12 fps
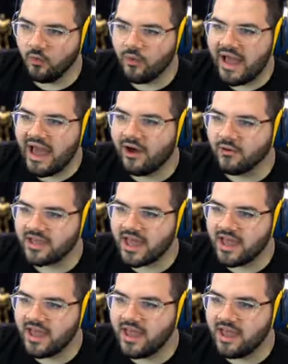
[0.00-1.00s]
you wow. Yeah,
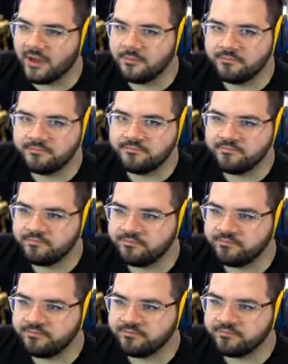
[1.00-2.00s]
yeah, yeah. Oh,
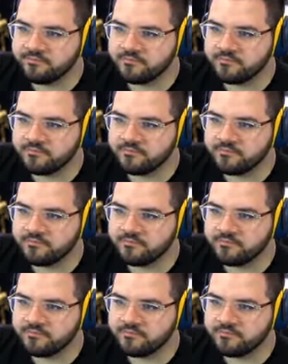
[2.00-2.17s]
wow.